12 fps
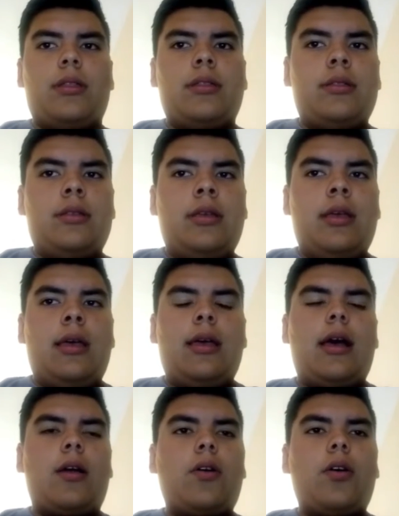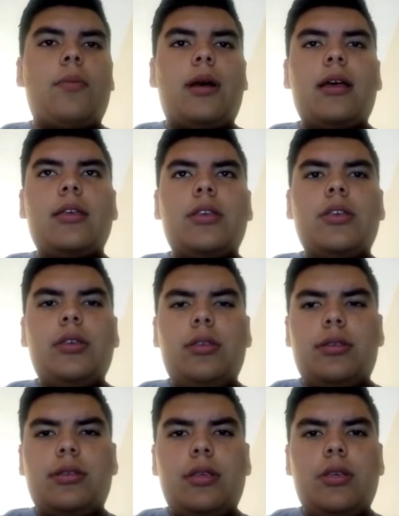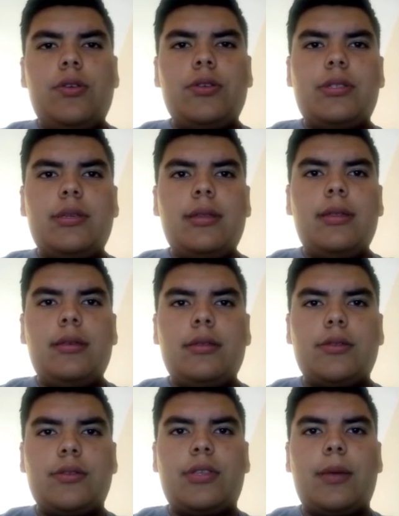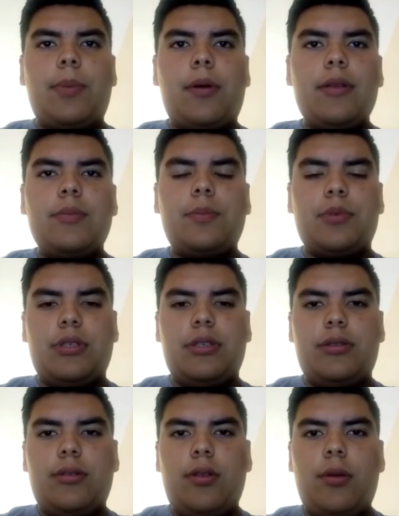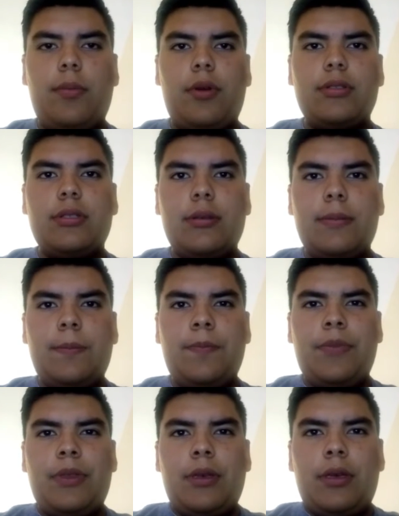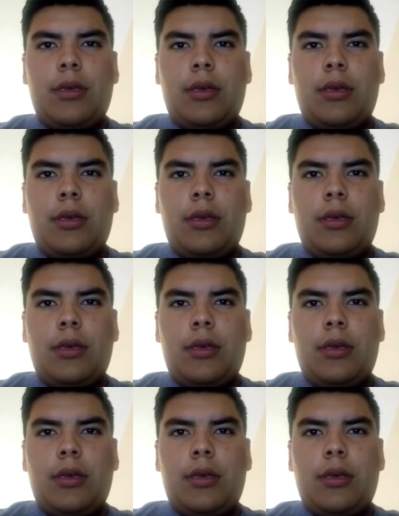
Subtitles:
and so on. A comma is used to separate position numbers.